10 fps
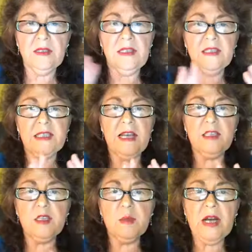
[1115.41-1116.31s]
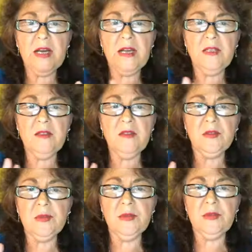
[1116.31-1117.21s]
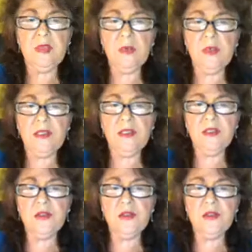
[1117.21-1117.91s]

inside the spine, through the organs,